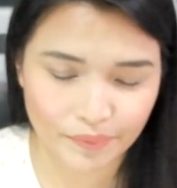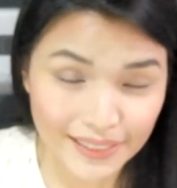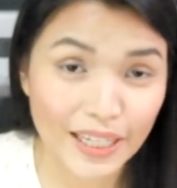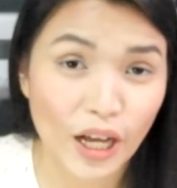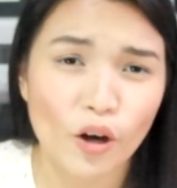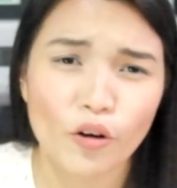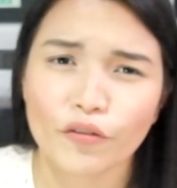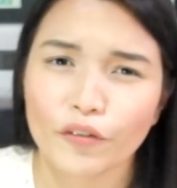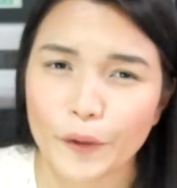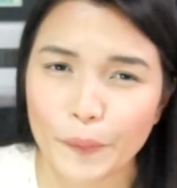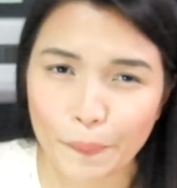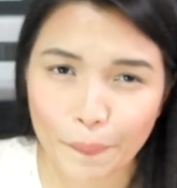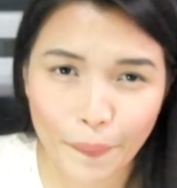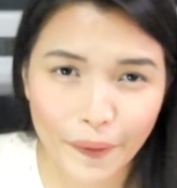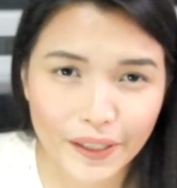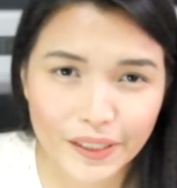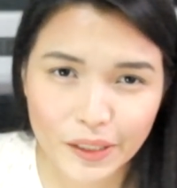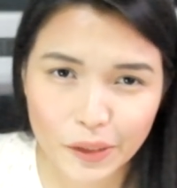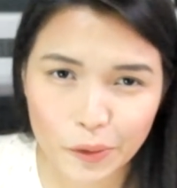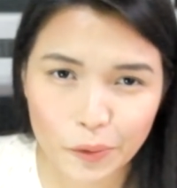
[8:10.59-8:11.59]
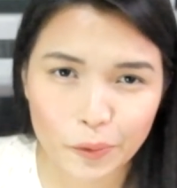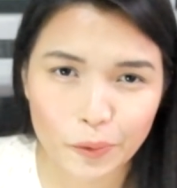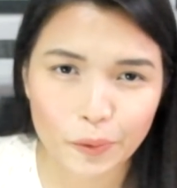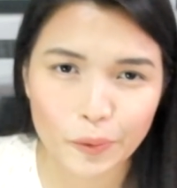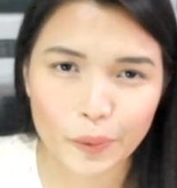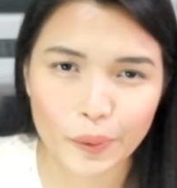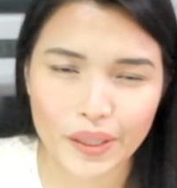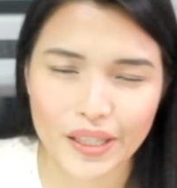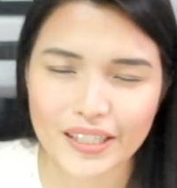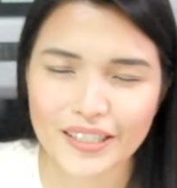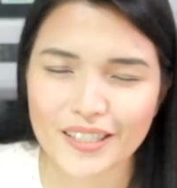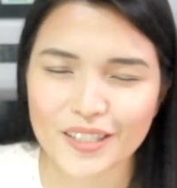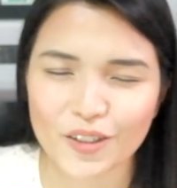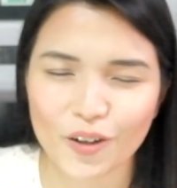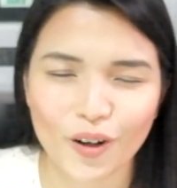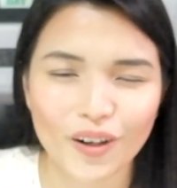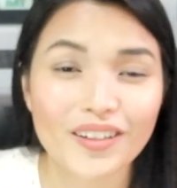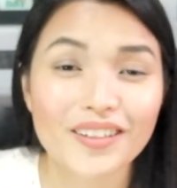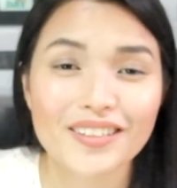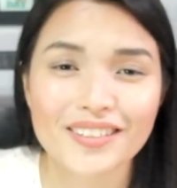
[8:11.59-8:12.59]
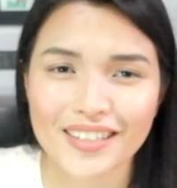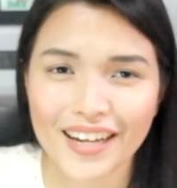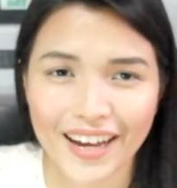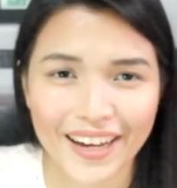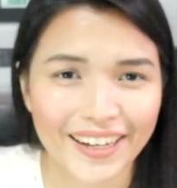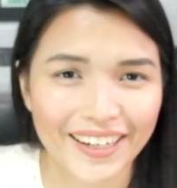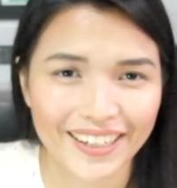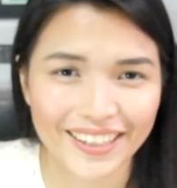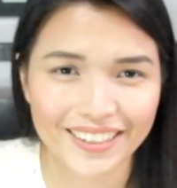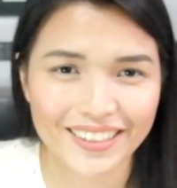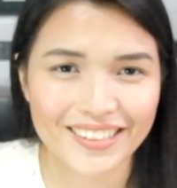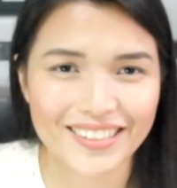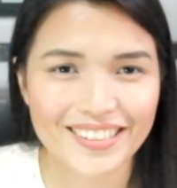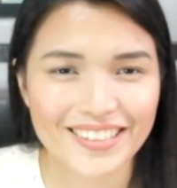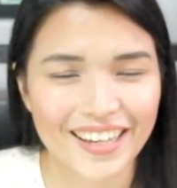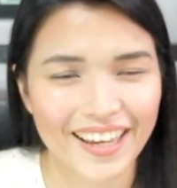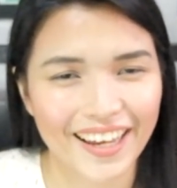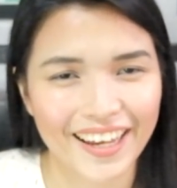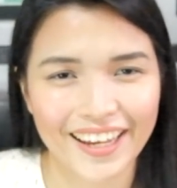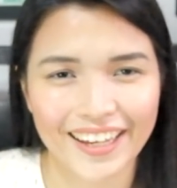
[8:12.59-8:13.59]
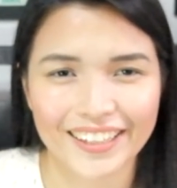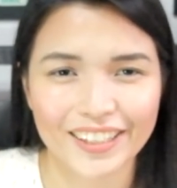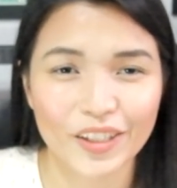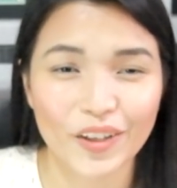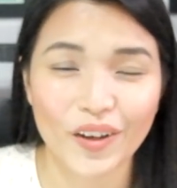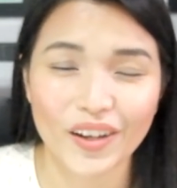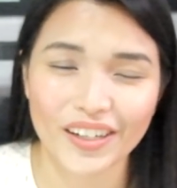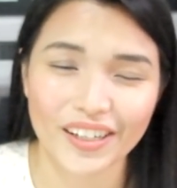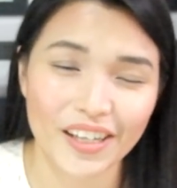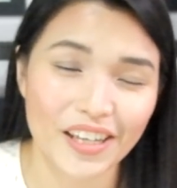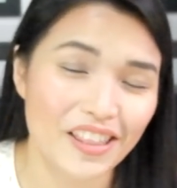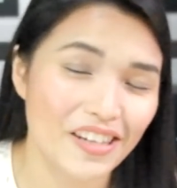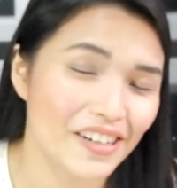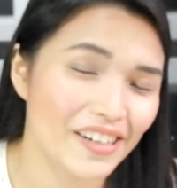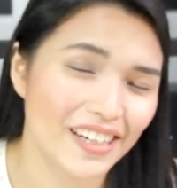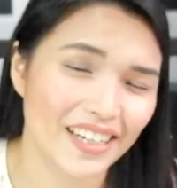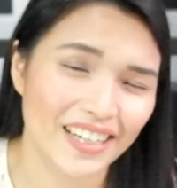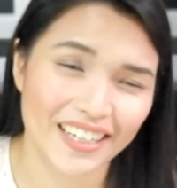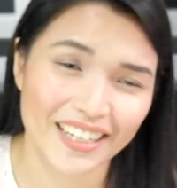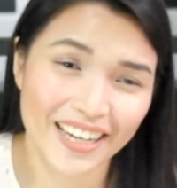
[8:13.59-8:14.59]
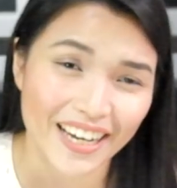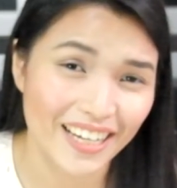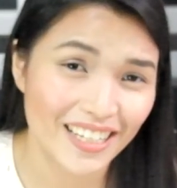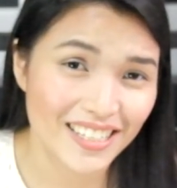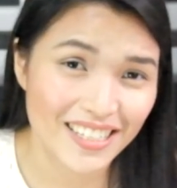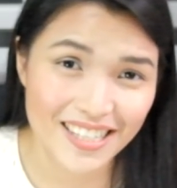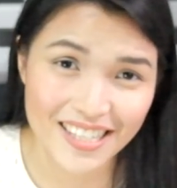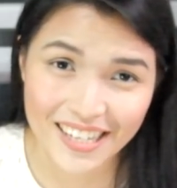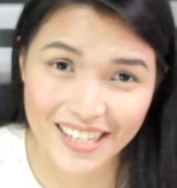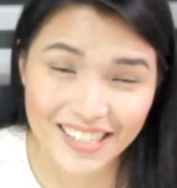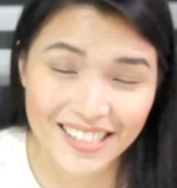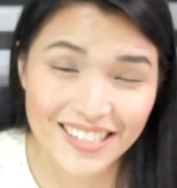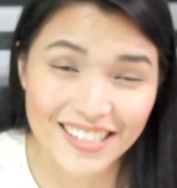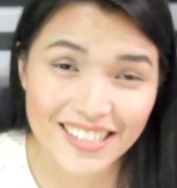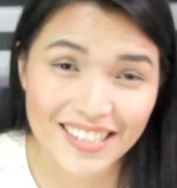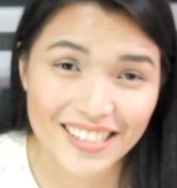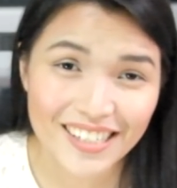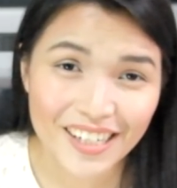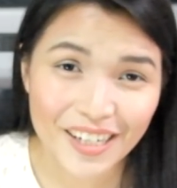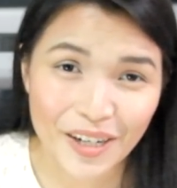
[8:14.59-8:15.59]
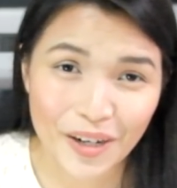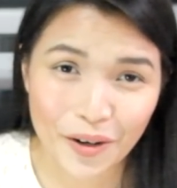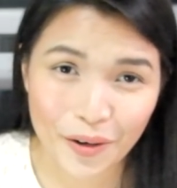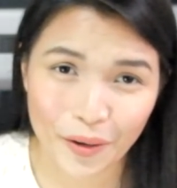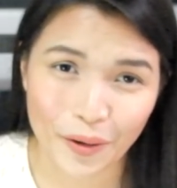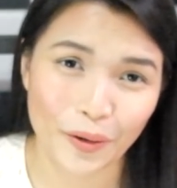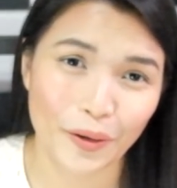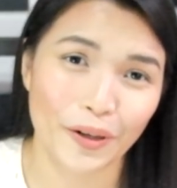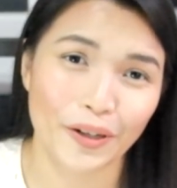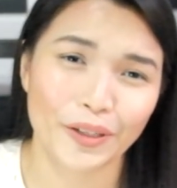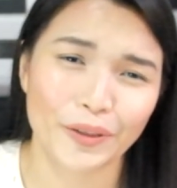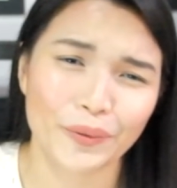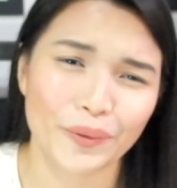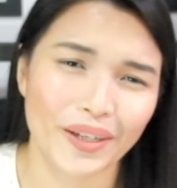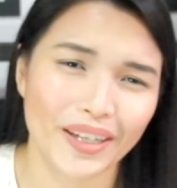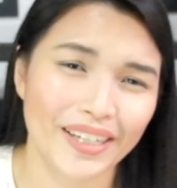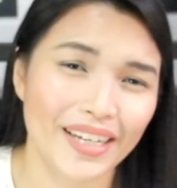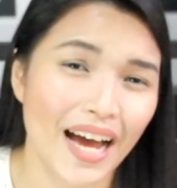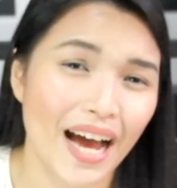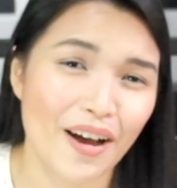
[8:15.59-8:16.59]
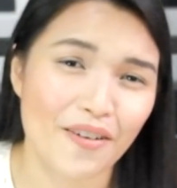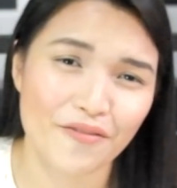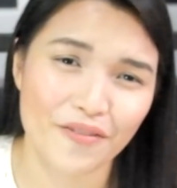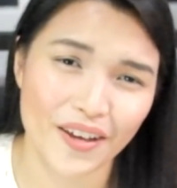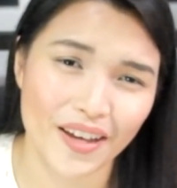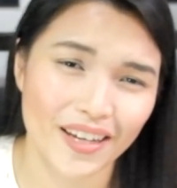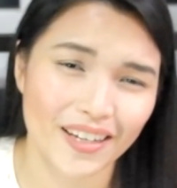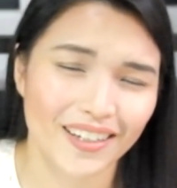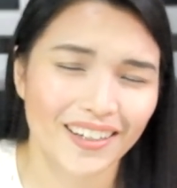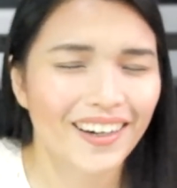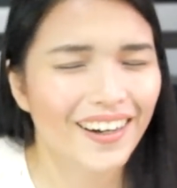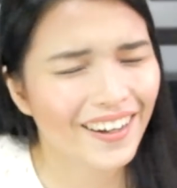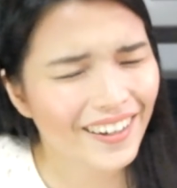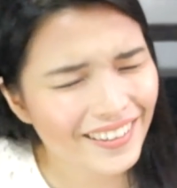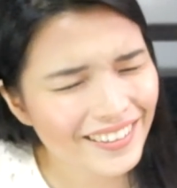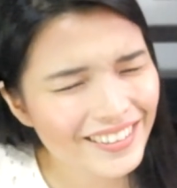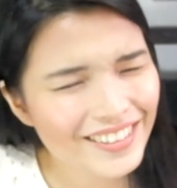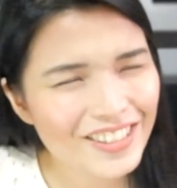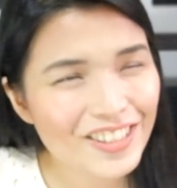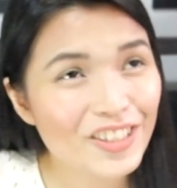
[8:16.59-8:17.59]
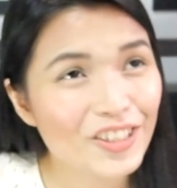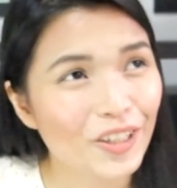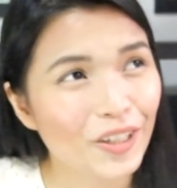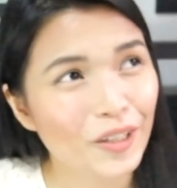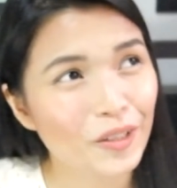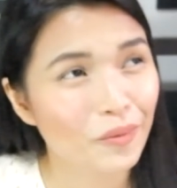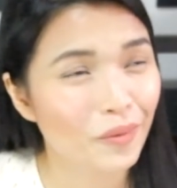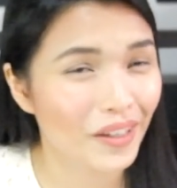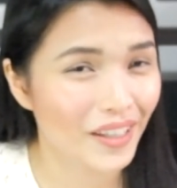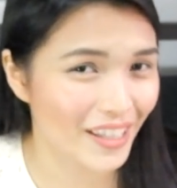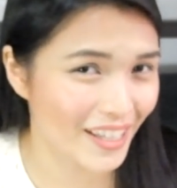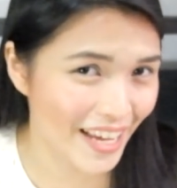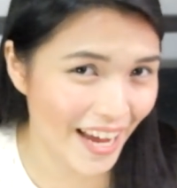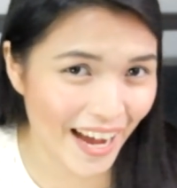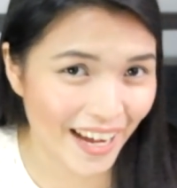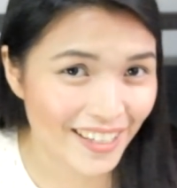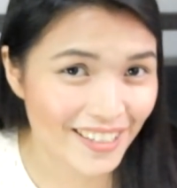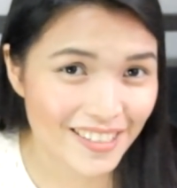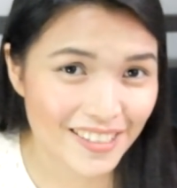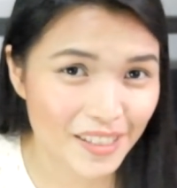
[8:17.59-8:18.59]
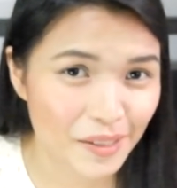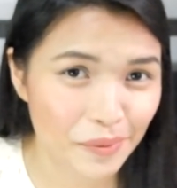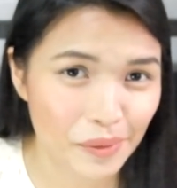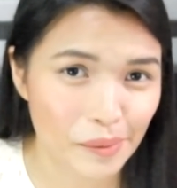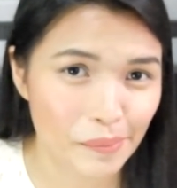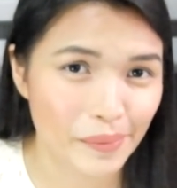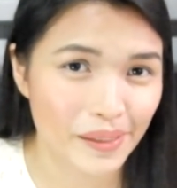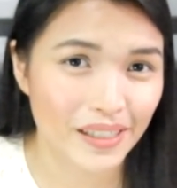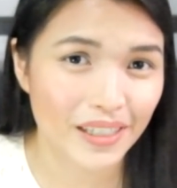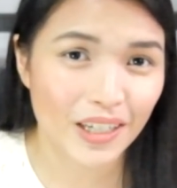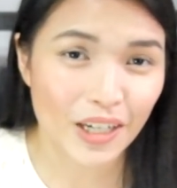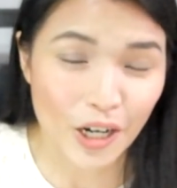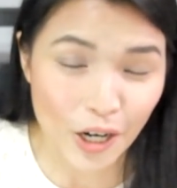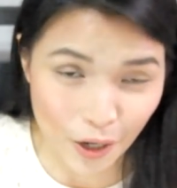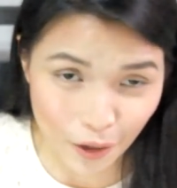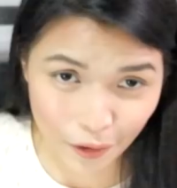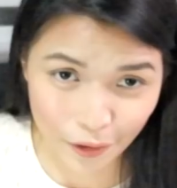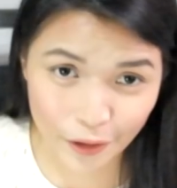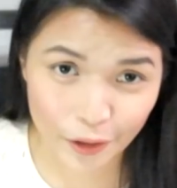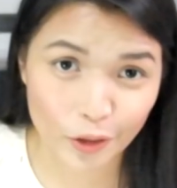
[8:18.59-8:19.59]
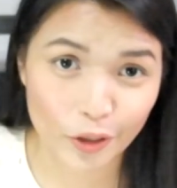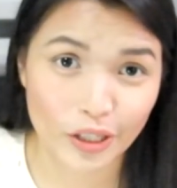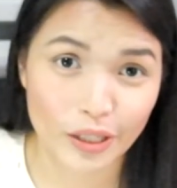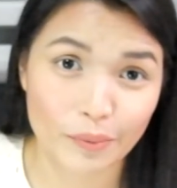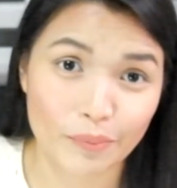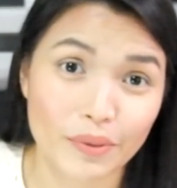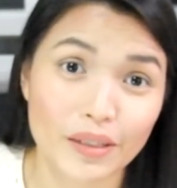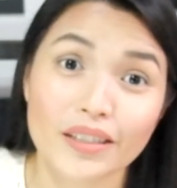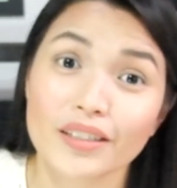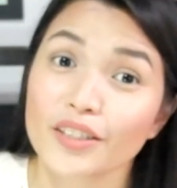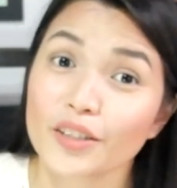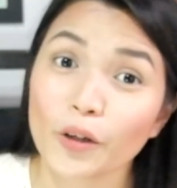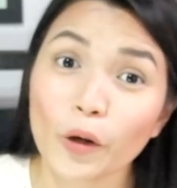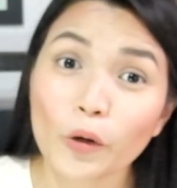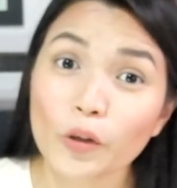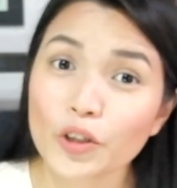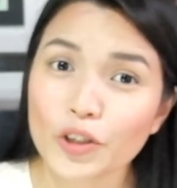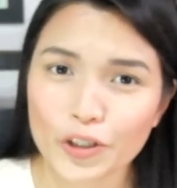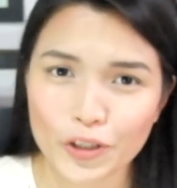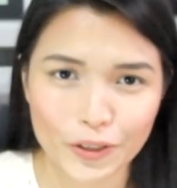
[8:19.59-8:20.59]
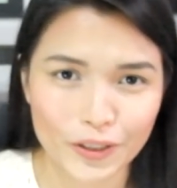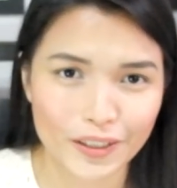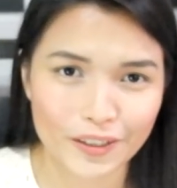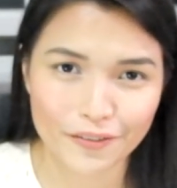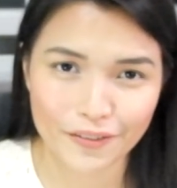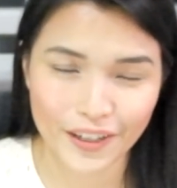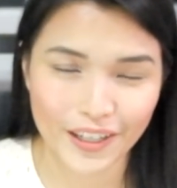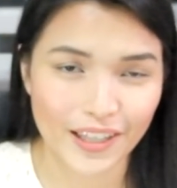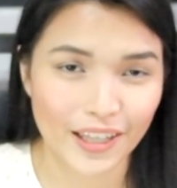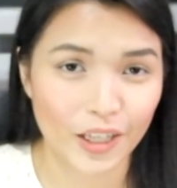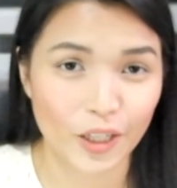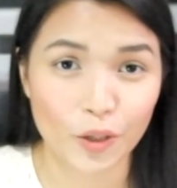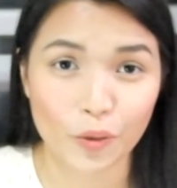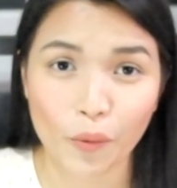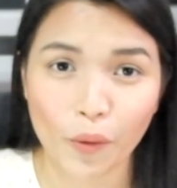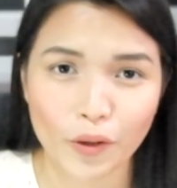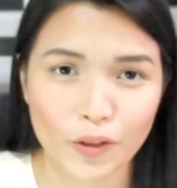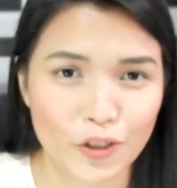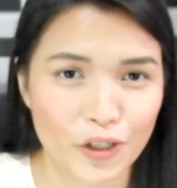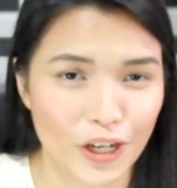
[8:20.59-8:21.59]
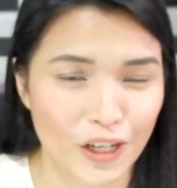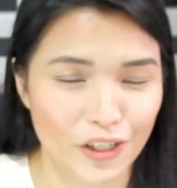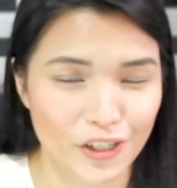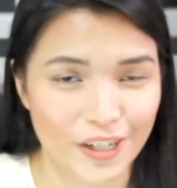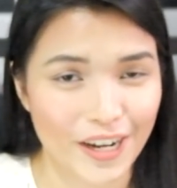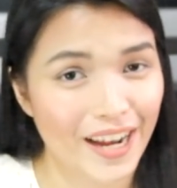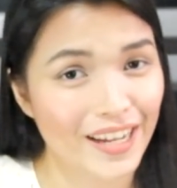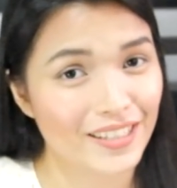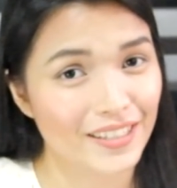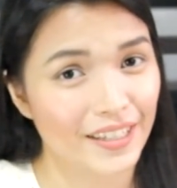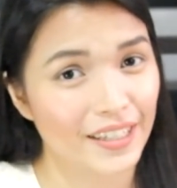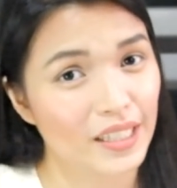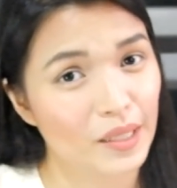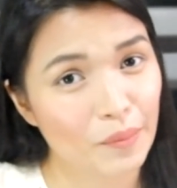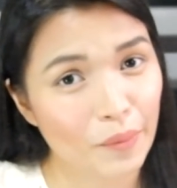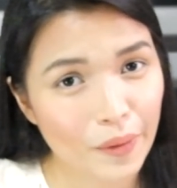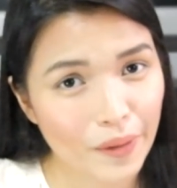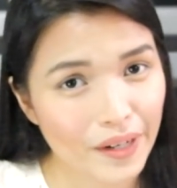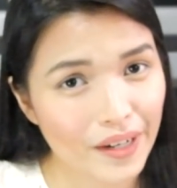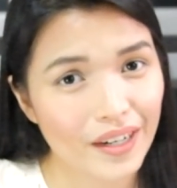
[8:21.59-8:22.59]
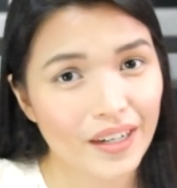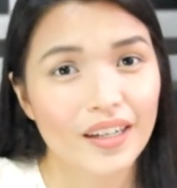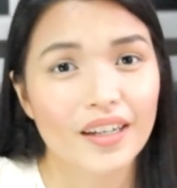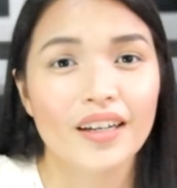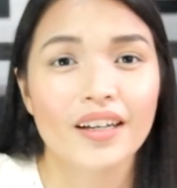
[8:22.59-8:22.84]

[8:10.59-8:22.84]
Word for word: Now for part 2, this is all science, and you can either guess this, or you can have a hunch on what the answer will be, or you can be so sure of it that you won't change your answer anymore.